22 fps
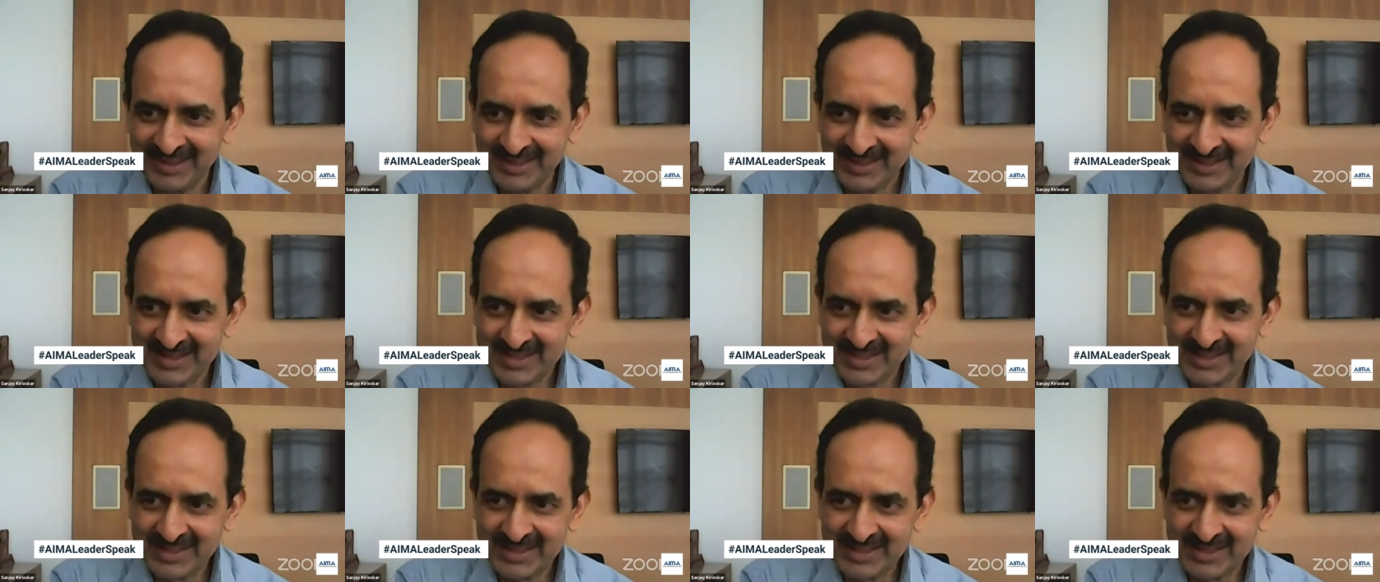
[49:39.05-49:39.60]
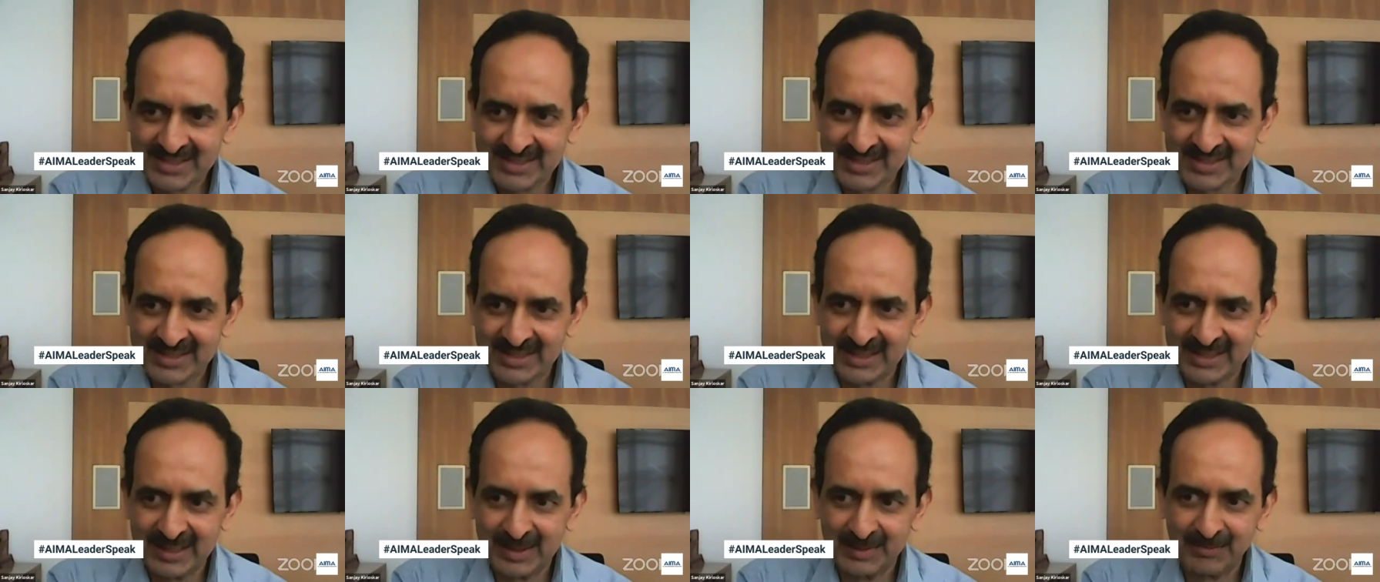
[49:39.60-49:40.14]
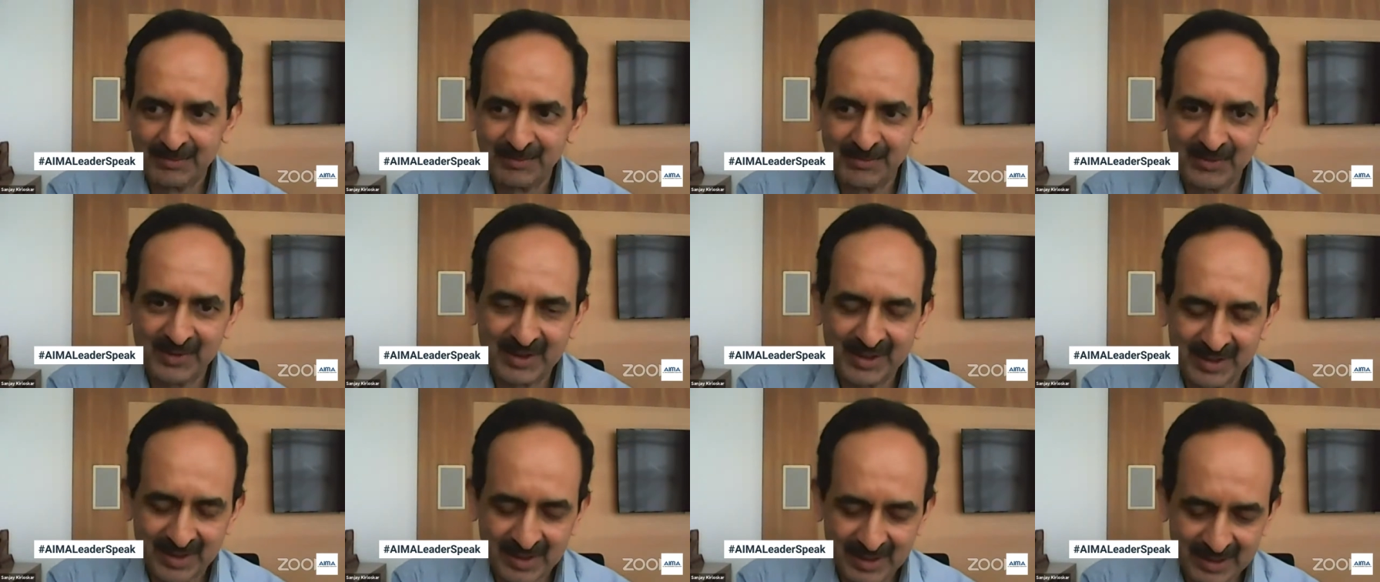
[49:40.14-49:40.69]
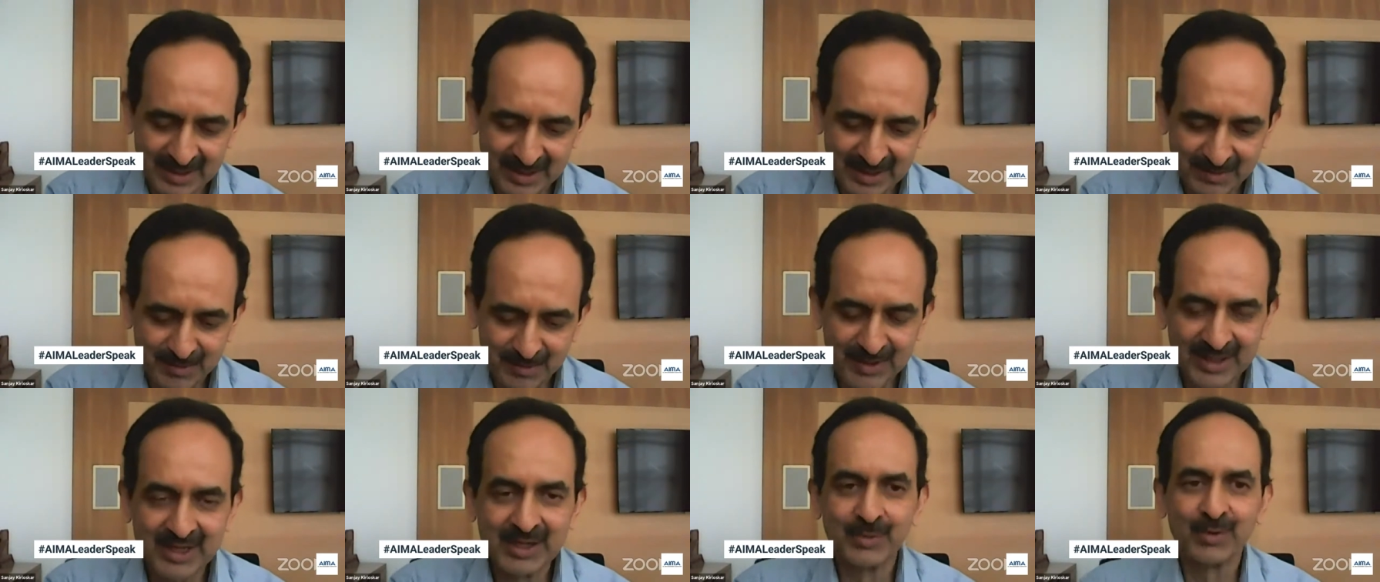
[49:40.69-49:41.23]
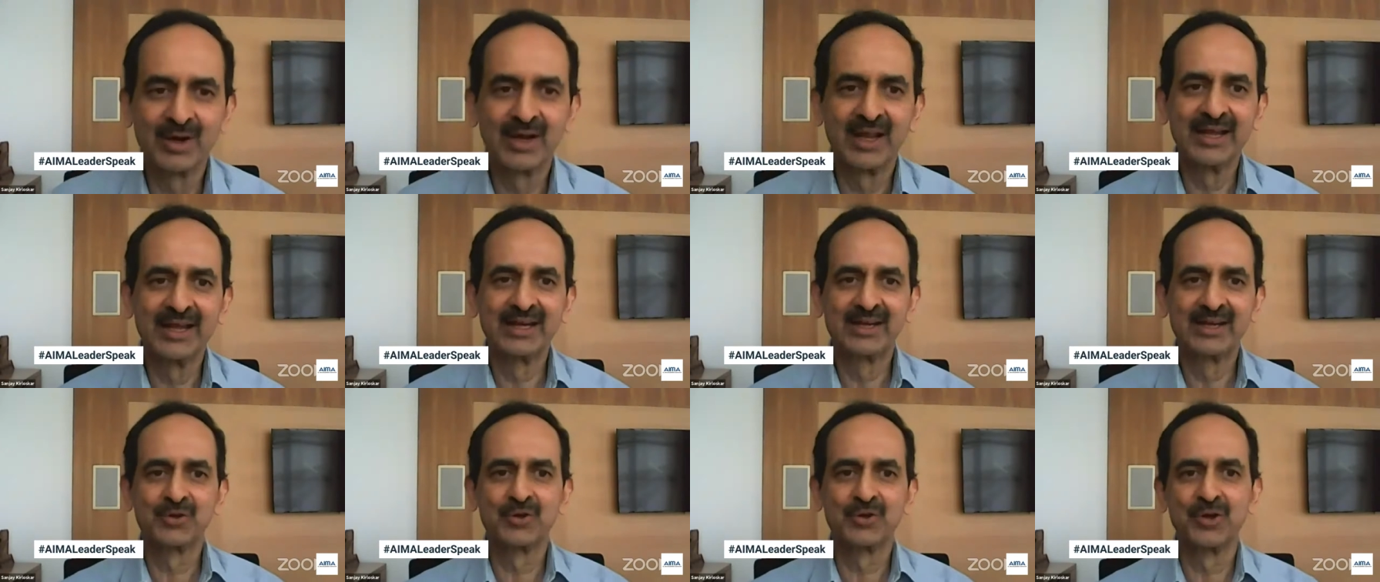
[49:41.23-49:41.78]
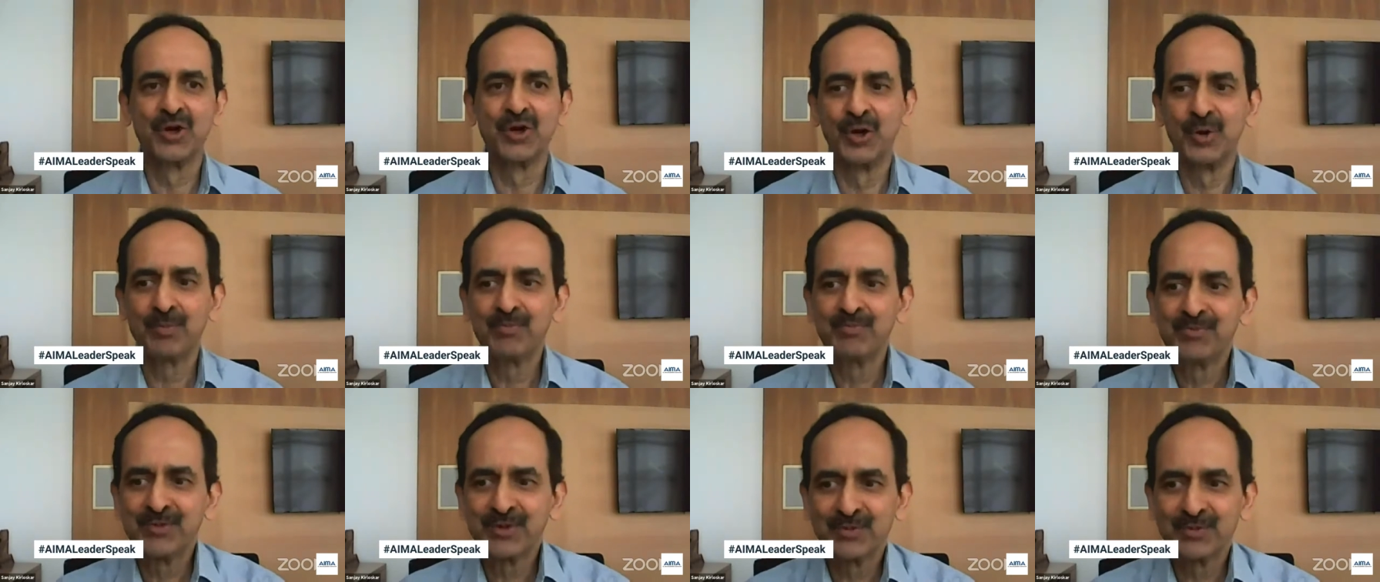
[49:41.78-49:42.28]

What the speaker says: He says he would like to know